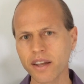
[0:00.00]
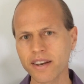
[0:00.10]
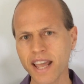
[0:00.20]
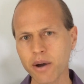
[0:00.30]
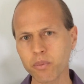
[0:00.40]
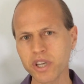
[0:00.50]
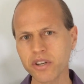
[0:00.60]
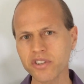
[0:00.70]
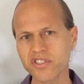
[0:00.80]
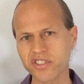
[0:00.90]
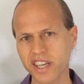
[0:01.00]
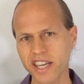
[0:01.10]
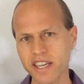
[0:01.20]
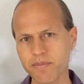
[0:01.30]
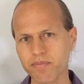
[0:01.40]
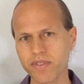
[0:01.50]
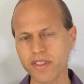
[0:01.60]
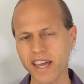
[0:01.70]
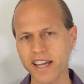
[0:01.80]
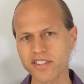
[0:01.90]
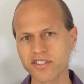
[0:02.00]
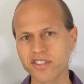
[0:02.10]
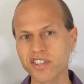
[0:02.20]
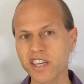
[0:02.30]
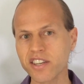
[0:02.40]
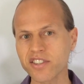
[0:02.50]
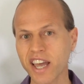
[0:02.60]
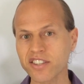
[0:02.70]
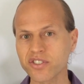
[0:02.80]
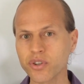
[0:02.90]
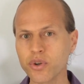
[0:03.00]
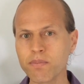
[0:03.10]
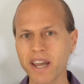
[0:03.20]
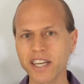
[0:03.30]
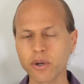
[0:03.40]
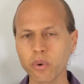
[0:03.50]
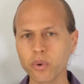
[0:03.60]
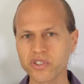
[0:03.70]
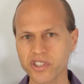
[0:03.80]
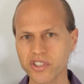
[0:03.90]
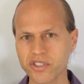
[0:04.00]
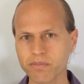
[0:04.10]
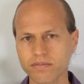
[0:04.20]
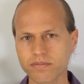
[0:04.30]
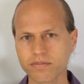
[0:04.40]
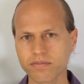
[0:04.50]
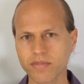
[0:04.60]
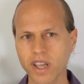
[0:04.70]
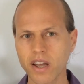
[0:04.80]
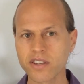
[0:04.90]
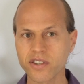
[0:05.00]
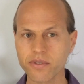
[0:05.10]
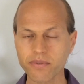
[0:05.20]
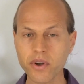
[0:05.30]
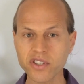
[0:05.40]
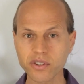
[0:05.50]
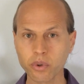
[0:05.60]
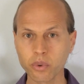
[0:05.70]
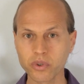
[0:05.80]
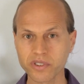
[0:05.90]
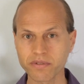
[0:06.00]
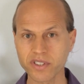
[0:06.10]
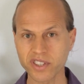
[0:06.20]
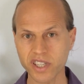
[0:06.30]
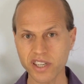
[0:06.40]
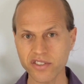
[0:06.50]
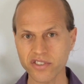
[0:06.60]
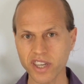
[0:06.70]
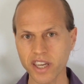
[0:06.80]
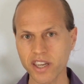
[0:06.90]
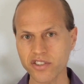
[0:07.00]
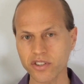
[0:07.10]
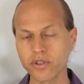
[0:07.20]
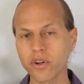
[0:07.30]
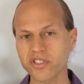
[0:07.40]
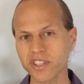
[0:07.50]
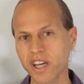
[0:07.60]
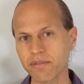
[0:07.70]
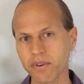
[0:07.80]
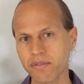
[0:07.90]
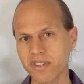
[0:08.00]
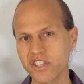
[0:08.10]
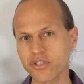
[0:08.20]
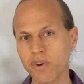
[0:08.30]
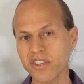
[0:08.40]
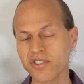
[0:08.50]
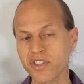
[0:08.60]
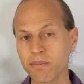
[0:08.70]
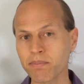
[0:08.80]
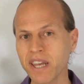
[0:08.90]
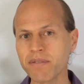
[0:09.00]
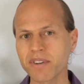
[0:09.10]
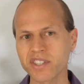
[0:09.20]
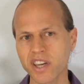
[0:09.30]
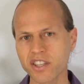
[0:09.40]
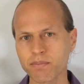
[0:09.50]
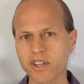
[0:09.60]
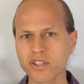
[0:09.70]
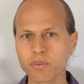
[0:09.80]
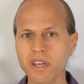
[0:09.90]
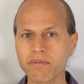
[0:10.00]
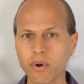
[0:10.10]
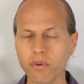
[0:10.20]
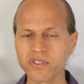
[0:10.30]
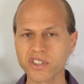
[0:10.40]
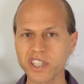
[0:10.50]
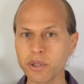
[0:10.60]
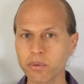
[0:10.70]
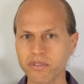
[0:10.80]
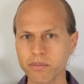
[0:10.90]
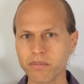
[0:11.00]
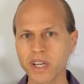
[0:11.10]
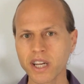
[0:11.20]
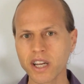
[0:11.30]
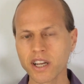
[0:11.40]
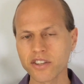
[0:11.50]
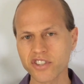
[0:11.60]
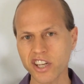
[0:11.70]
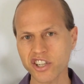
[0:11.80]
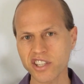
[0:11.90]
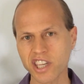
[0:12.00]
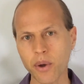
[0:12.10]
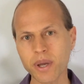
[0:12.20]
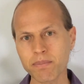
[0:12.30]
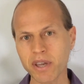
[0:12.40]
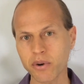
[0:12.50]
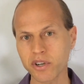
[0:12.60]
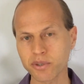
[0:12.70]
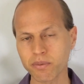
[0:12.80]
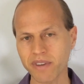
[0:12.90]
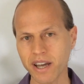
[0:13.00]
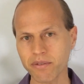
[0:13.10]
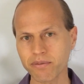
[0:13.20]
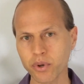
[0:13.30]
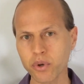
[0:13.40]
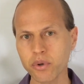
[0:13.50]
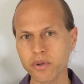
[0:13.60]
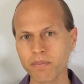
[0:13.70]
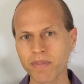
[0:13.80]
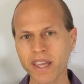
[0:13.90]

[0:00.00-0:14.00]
Now, we could say that disease has two main causes. So the first cause of disease is not enough of these stresses that benefit us because we evolved to deal with them, such as going periods without food,